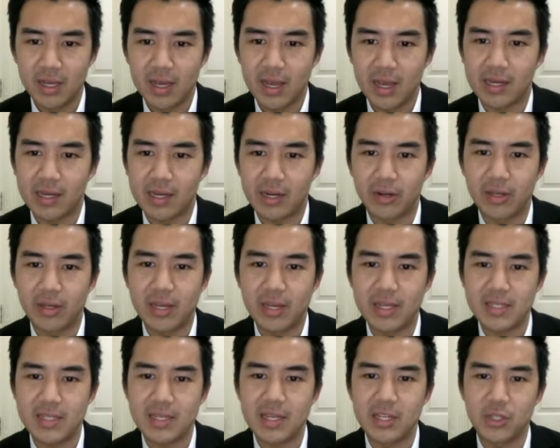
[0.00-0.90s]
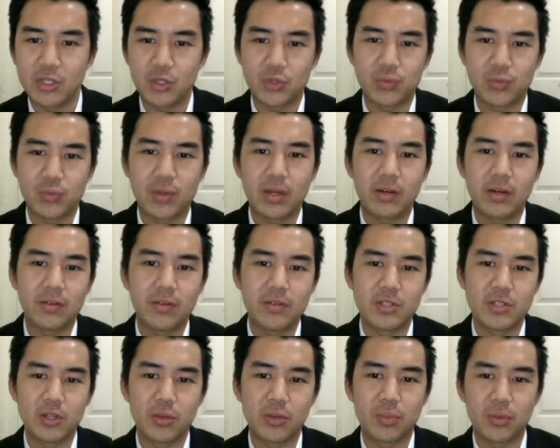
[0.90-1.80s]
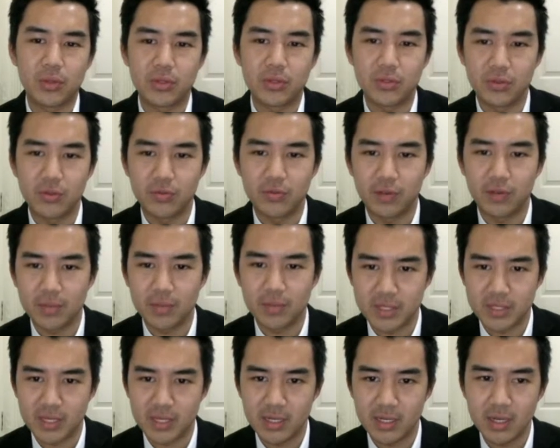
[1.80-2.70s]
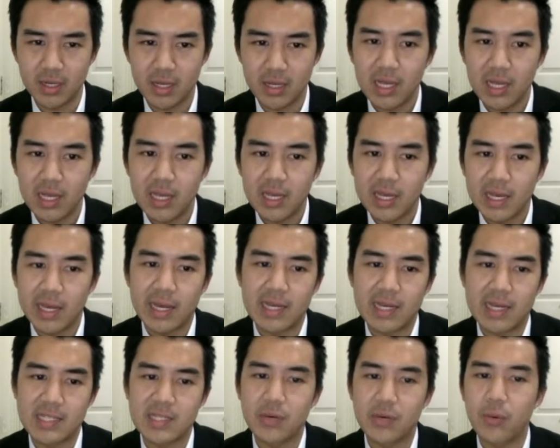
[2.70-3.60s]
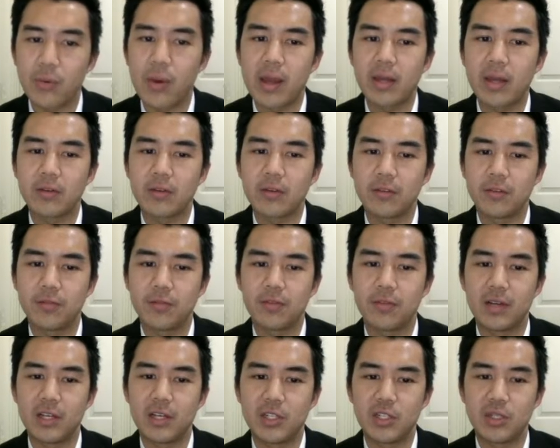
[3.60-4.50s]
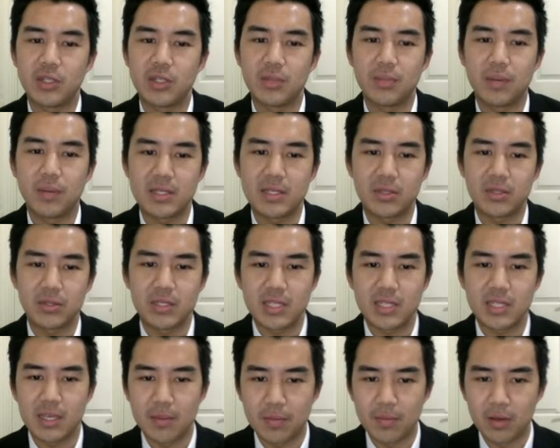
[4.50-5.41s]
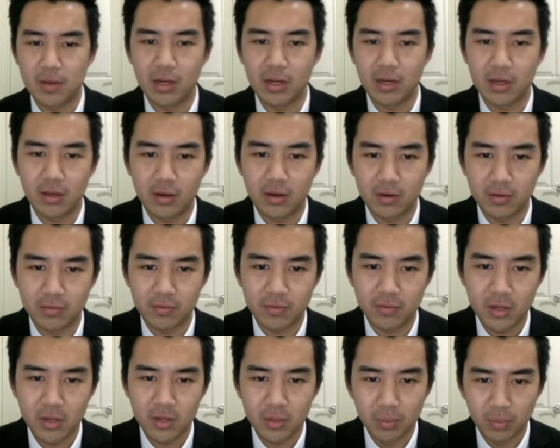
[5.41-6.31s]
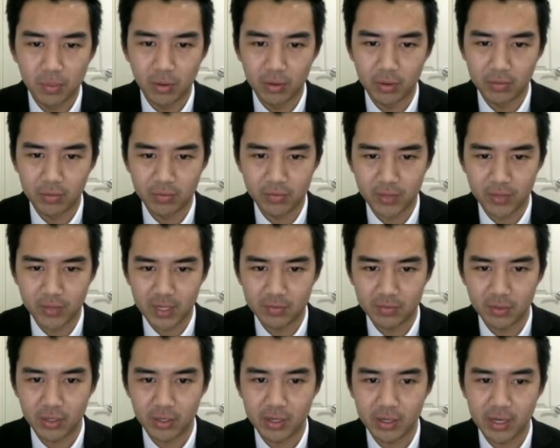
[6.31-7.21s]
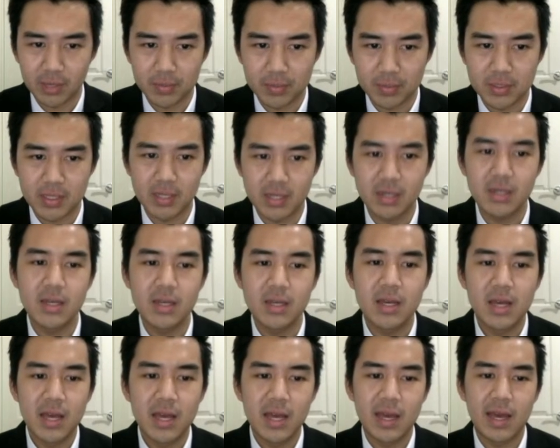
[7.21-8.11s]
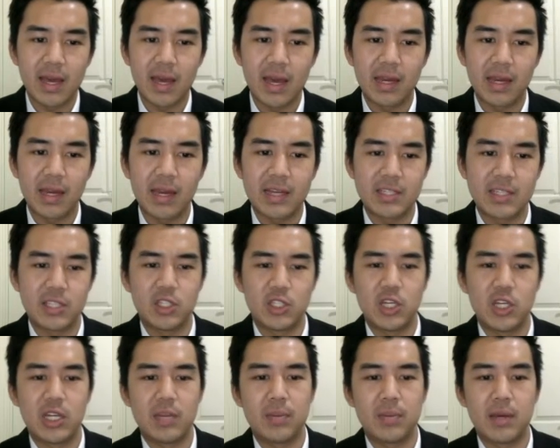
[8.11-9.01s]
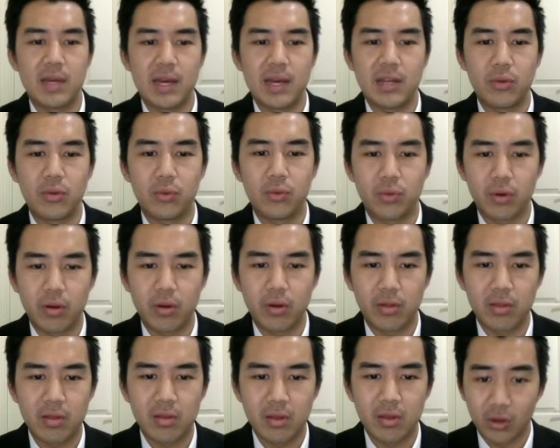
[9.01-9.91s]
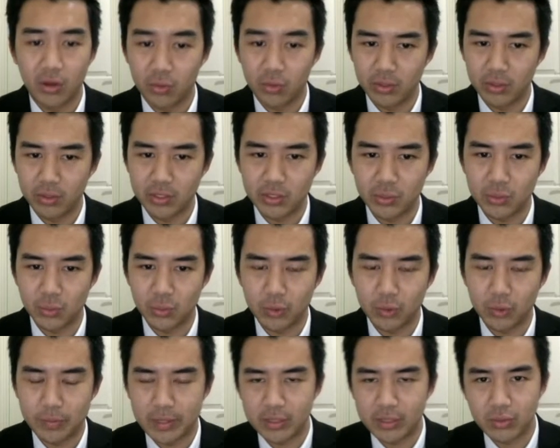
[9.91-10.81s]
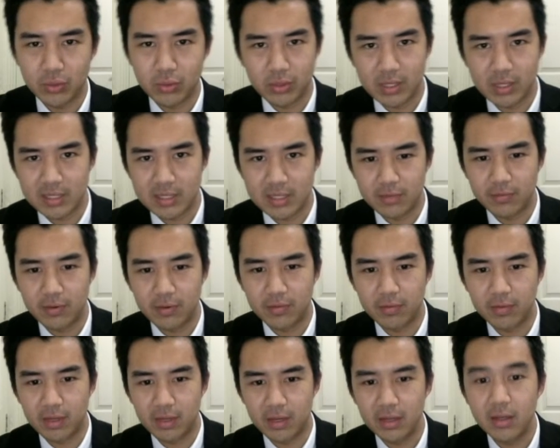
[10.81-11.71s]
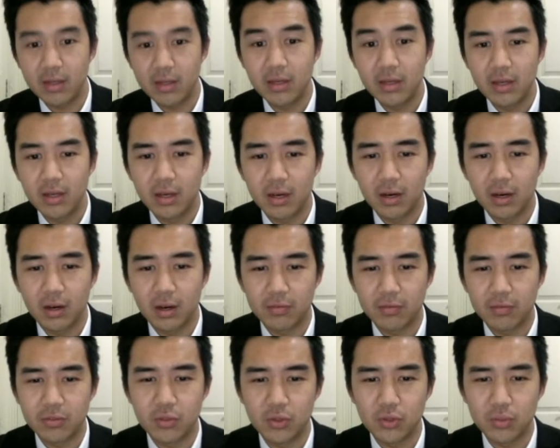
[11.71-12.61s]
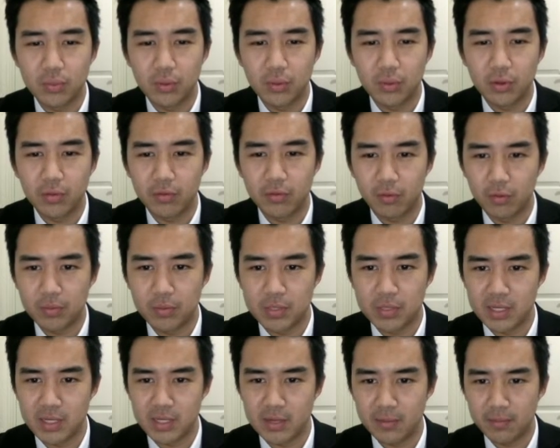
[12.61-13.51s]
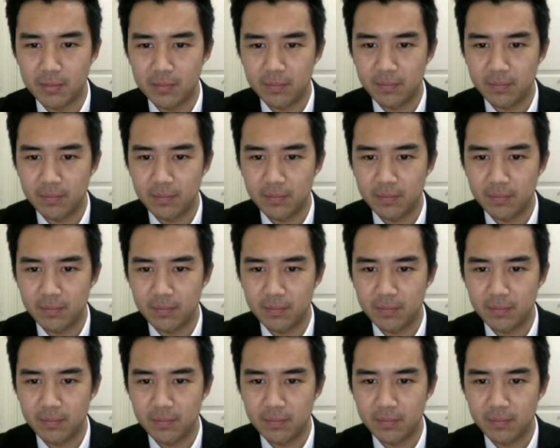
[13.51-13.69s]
It currently has an interest rate of 0.25%. It has a rate of inflation based on CPI of 0.598%, and it has a GDP annual growth, according to the World Bank 2015, of 2.4%.